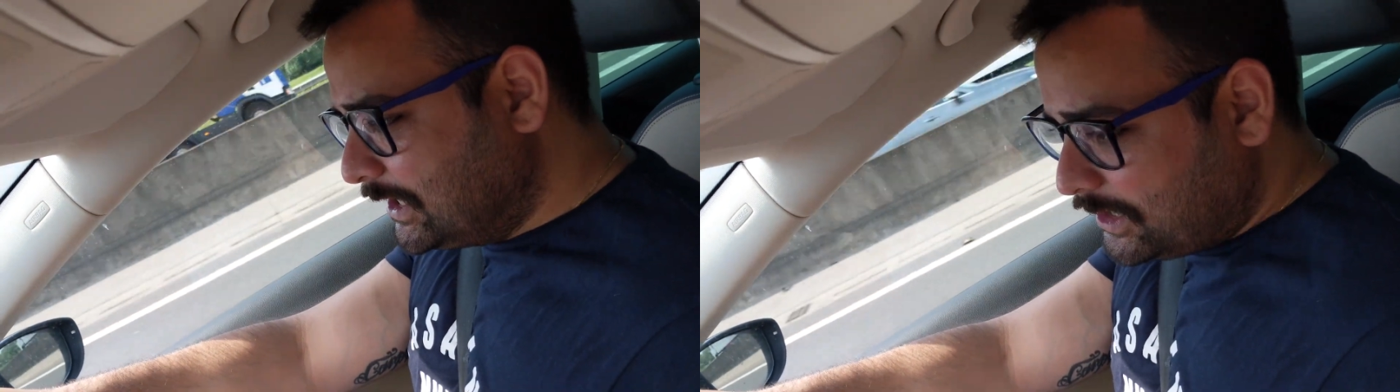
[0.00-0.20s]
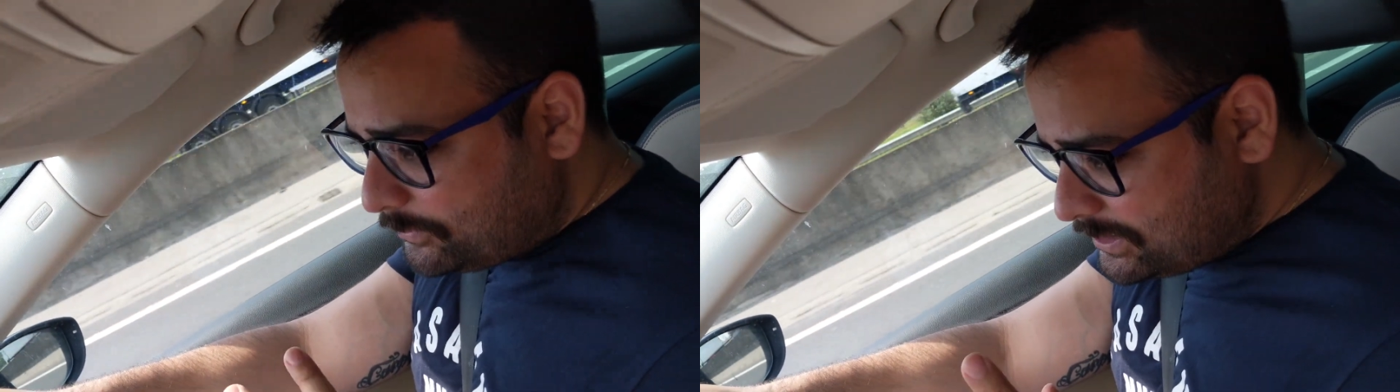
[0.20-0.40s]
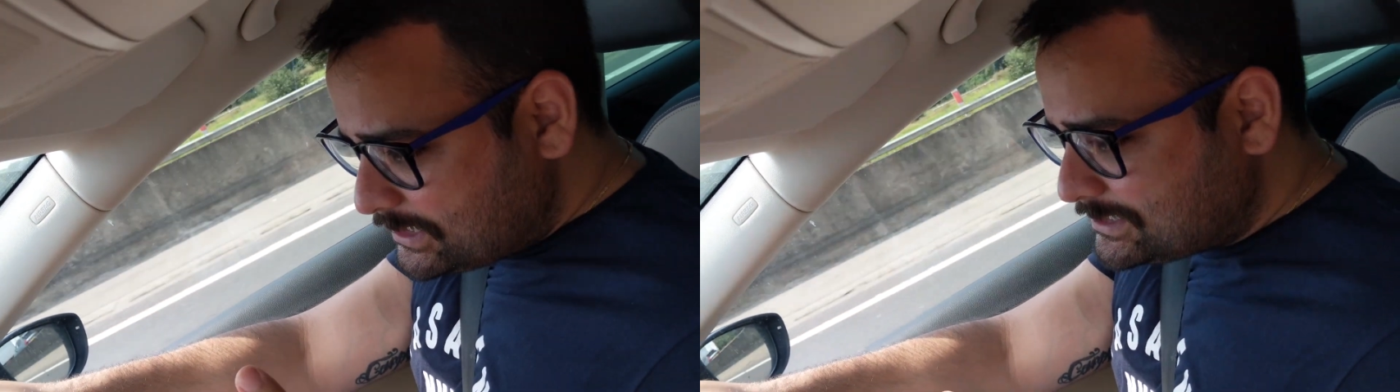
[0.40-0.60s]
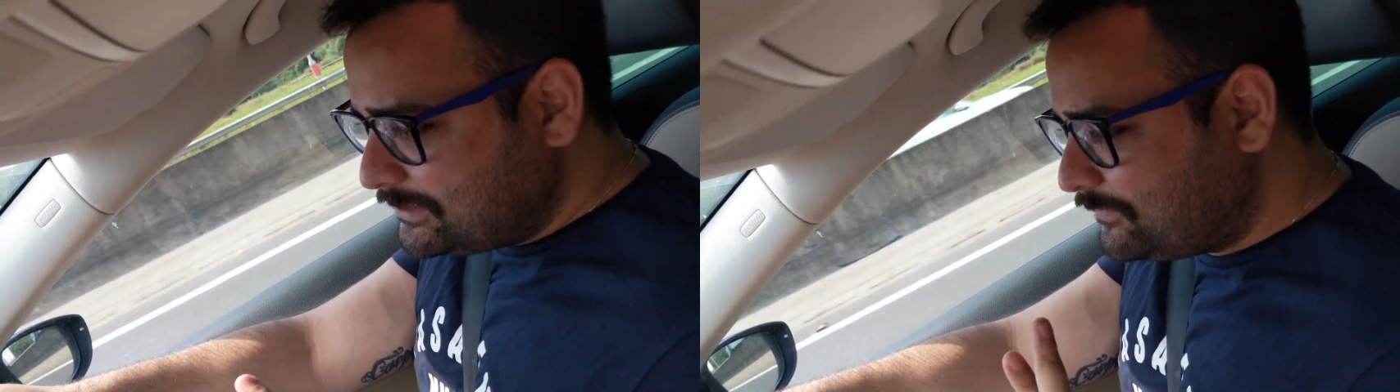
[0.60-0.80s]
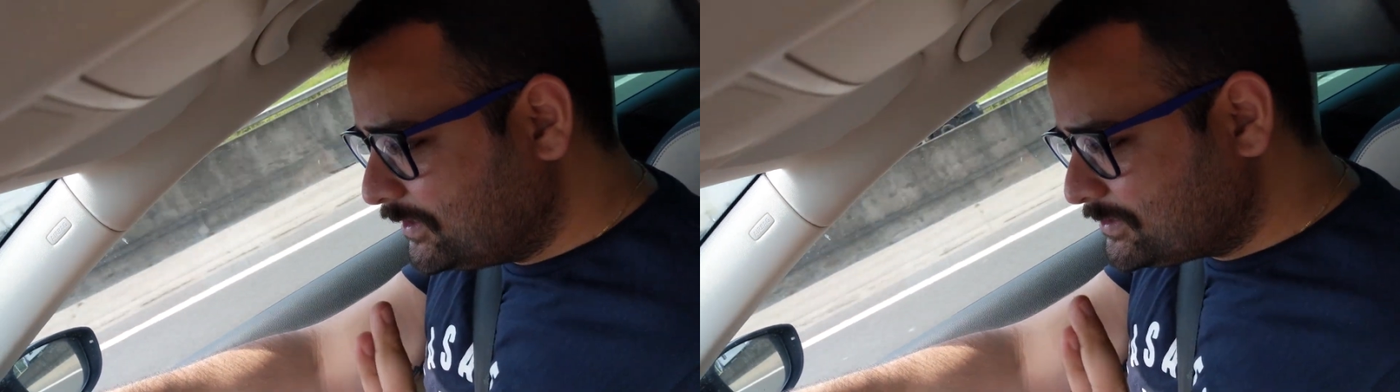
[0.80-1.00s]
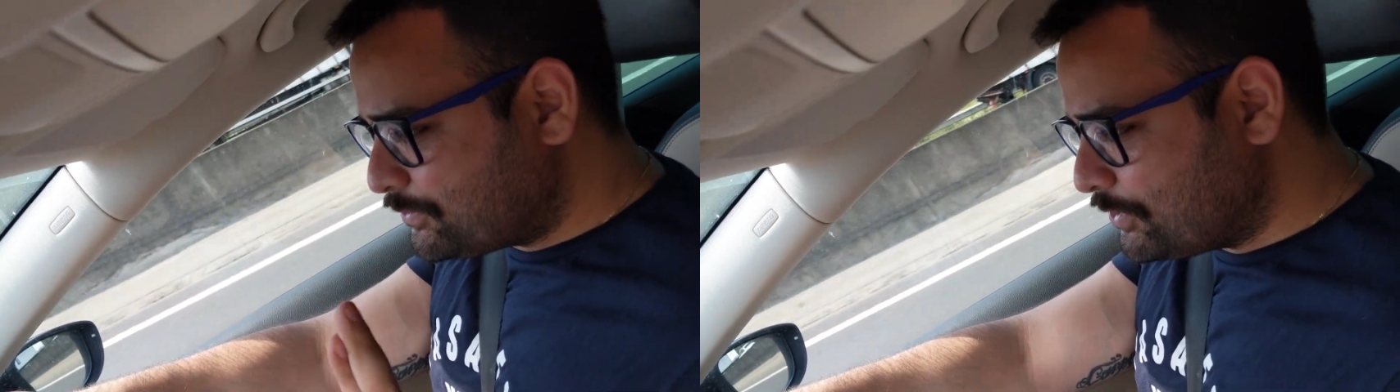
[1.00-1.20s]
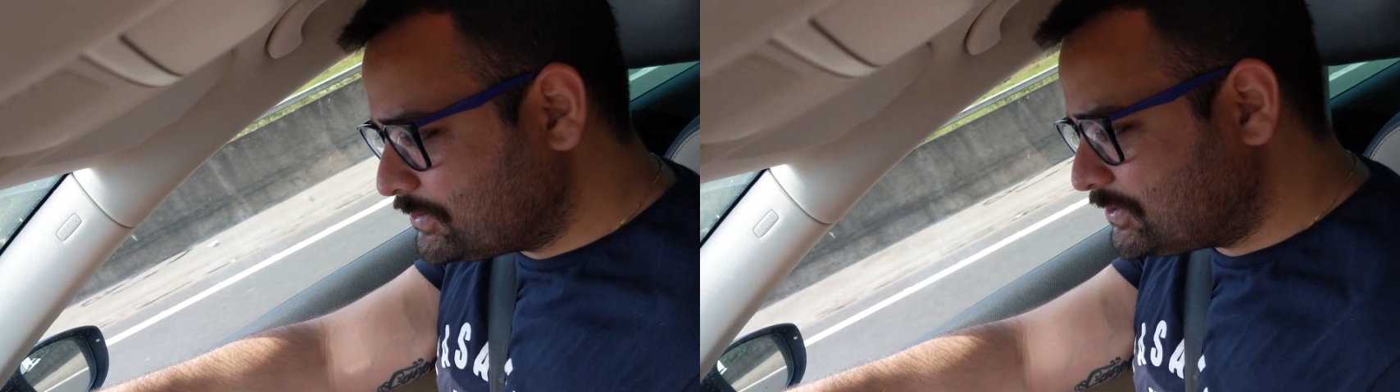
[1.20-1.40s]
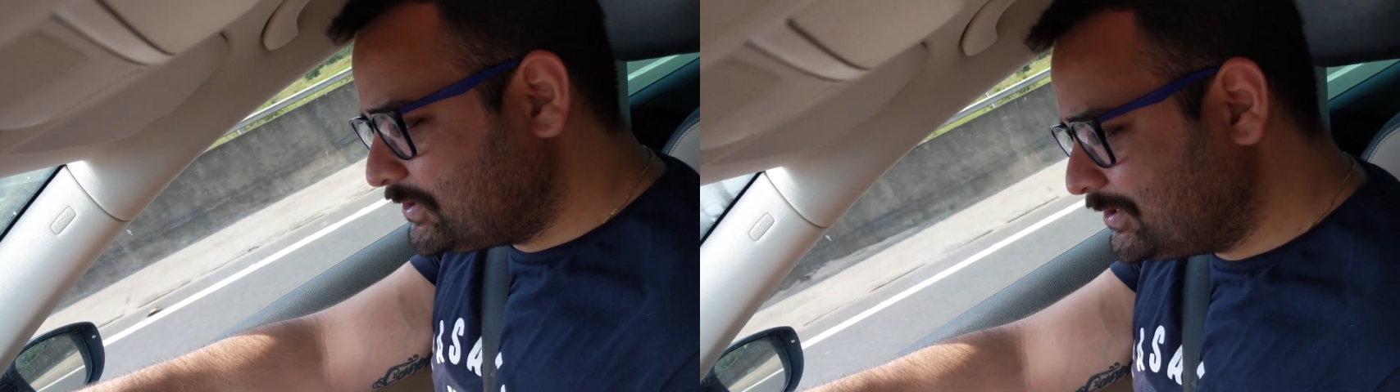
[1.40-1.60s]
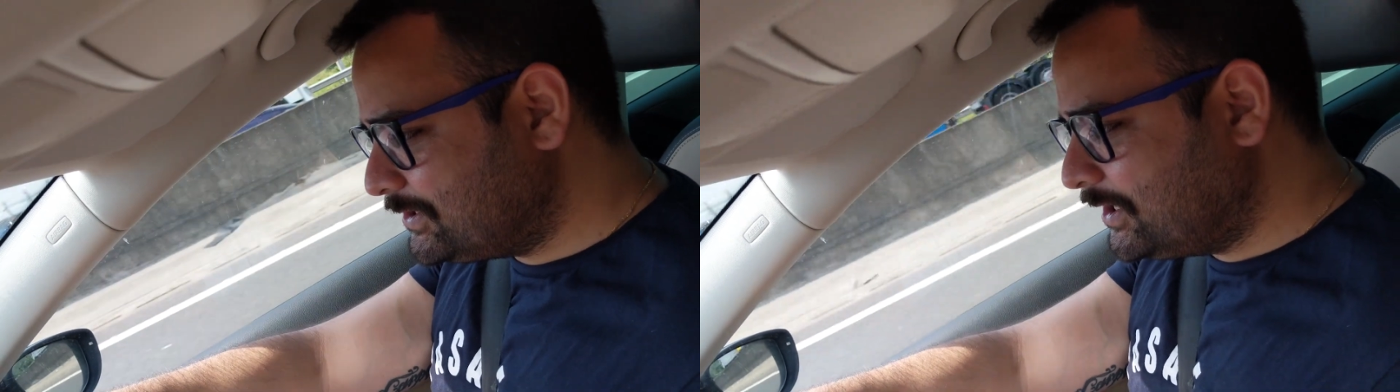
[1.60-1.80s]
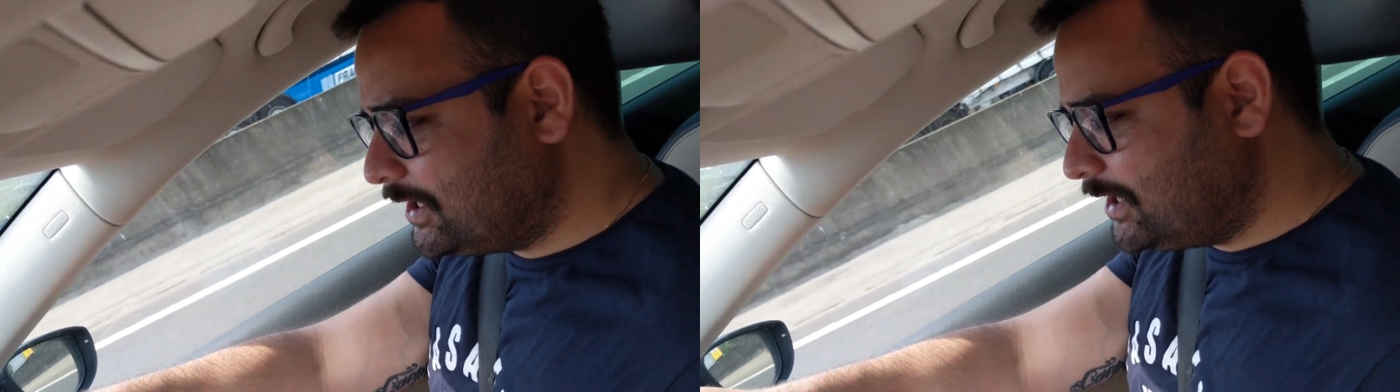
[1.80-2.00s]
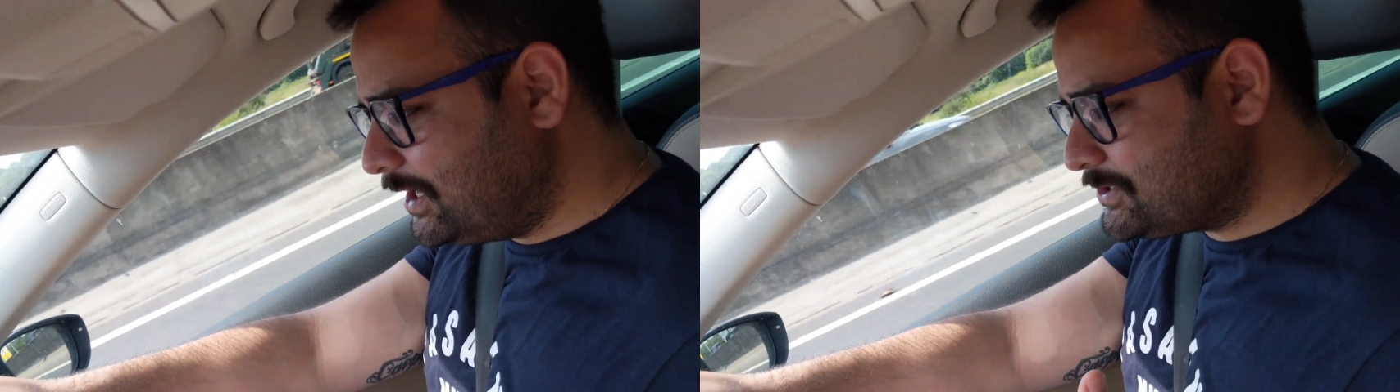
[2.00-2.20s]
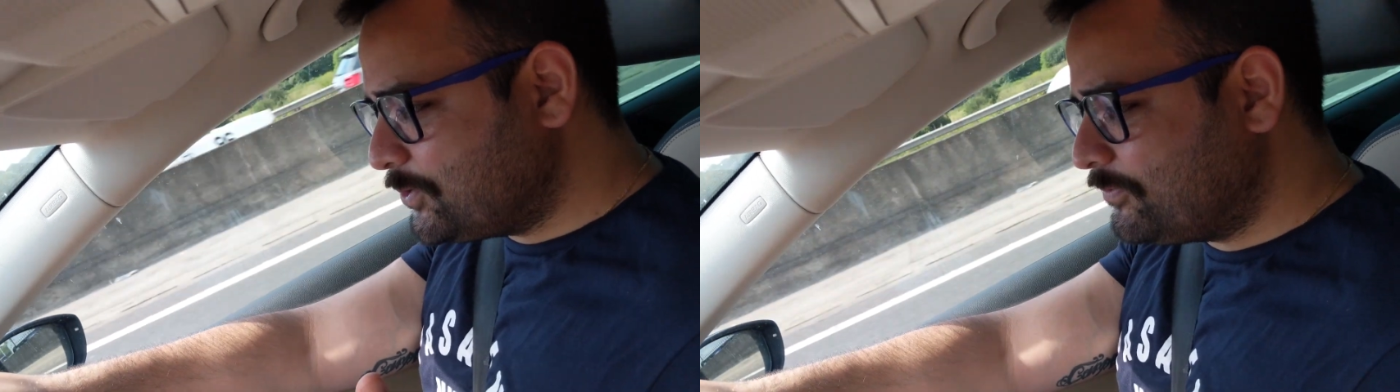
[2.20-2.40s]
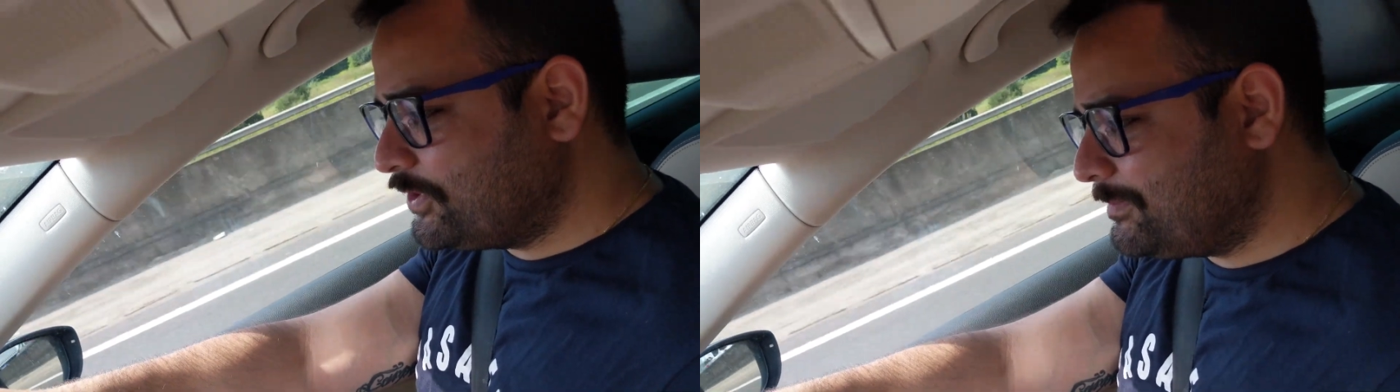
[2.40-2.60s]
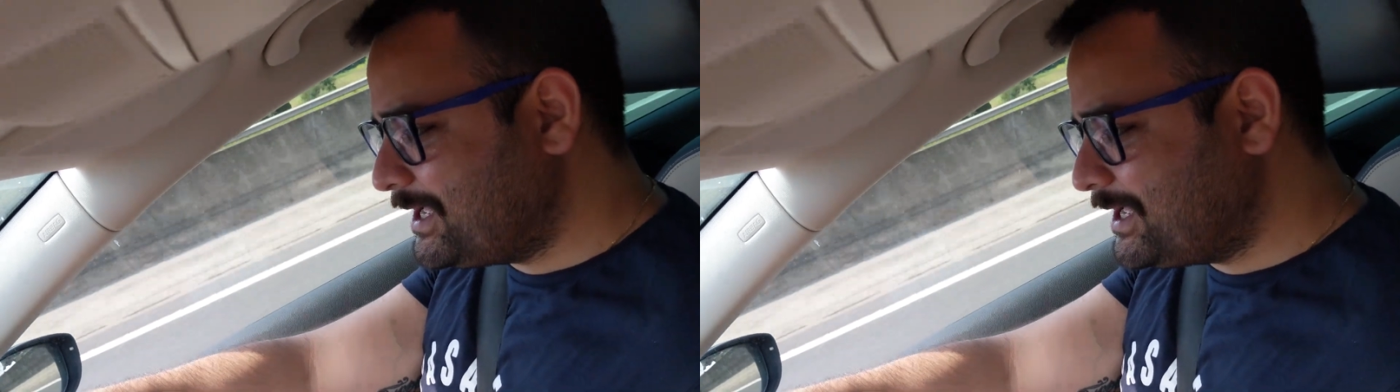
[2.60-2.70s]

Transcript: Oh, well, let's see, fingers crossed. Uh, let's hope for the